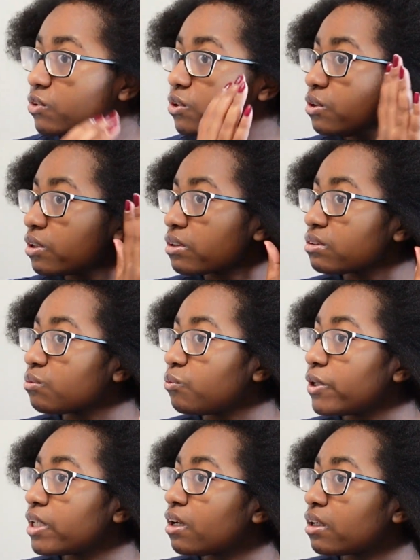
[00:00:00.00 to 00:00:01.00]
or some
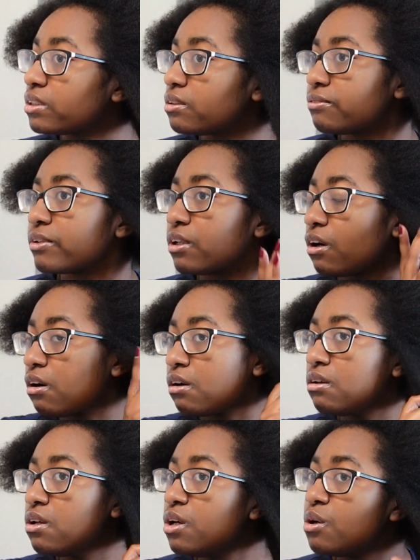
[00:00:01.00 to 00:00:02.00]
wig content for
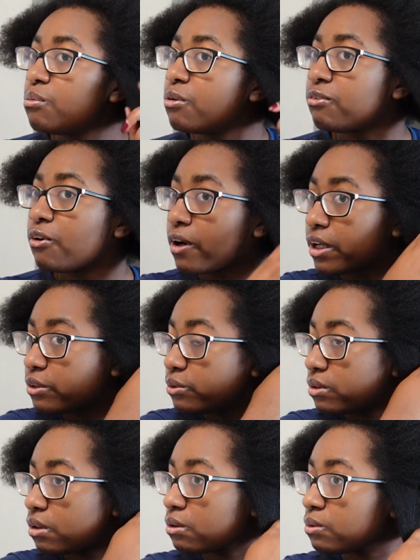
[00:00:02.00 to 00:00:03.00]
y'all before I do
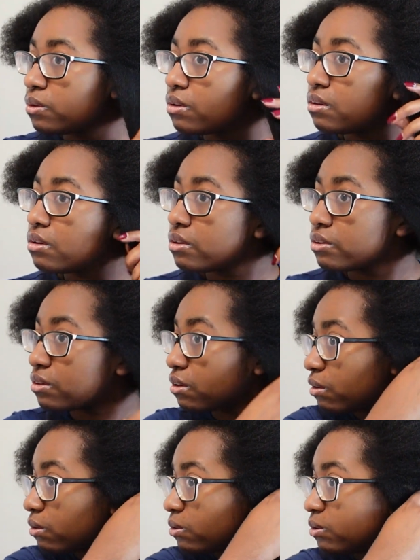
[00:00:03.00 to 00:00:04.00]
so.
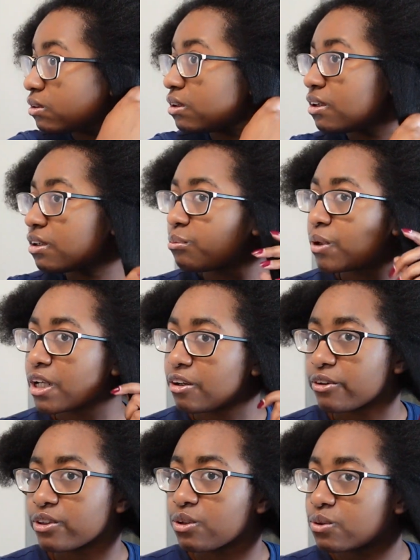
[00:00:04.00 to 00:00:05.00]
So my
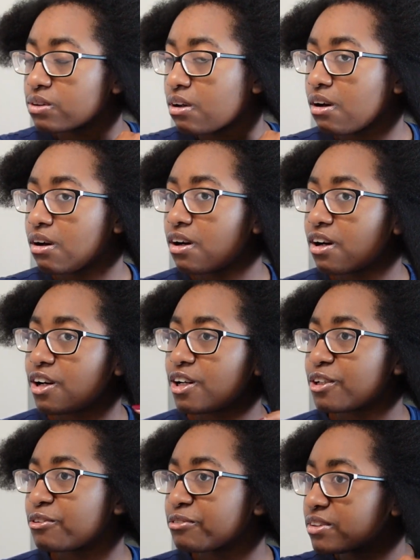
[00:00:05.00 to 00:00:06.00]
hair is so
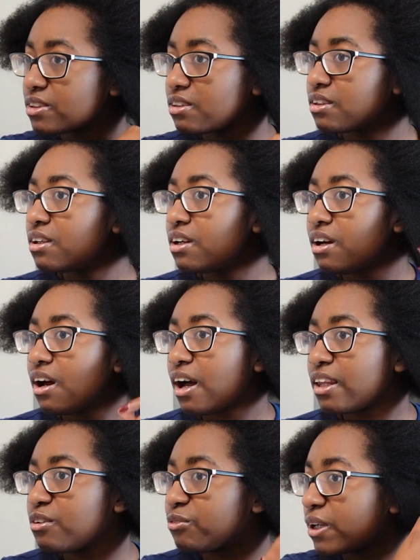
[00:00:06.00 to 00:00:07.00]
soft.
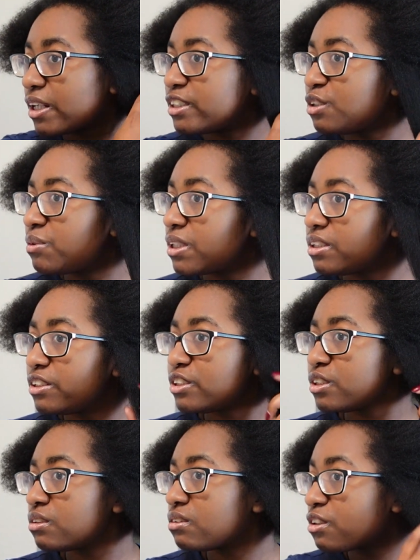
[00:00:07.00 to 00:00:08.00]
I love when I deep
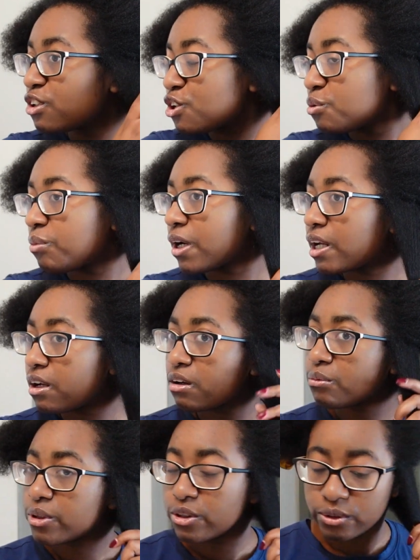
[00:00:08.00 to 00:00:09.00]
condition my hair.
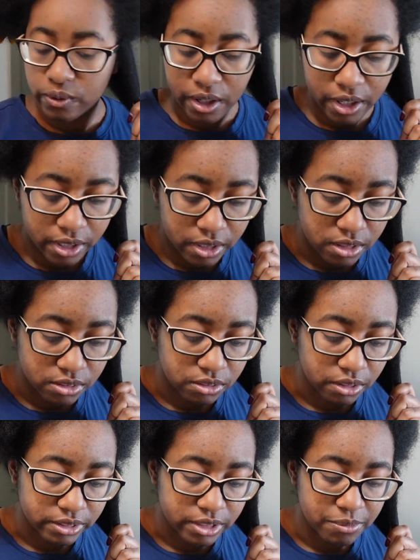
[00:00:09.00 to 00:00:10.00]
I'm gonna try and
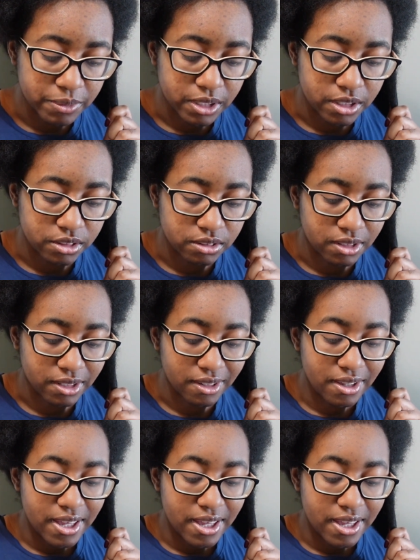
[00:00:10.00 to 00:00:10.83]
start deep conditioning